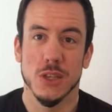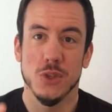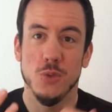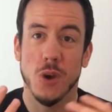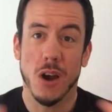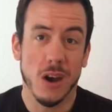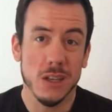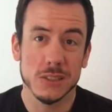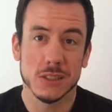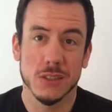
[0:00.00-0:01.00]
You
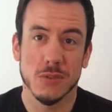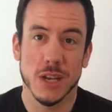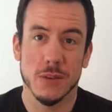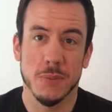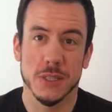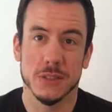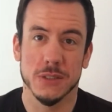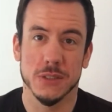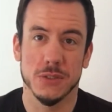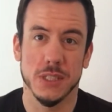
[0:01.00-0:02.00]
ask the random person on
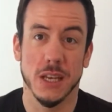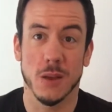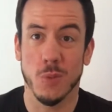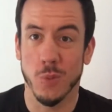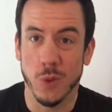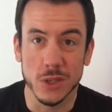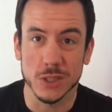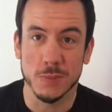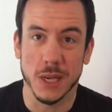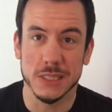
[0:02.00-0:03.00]
the street, like, what
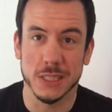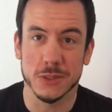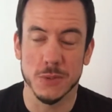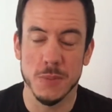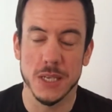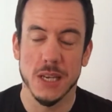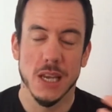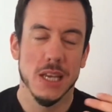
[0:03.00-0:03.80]
does bisexual mean?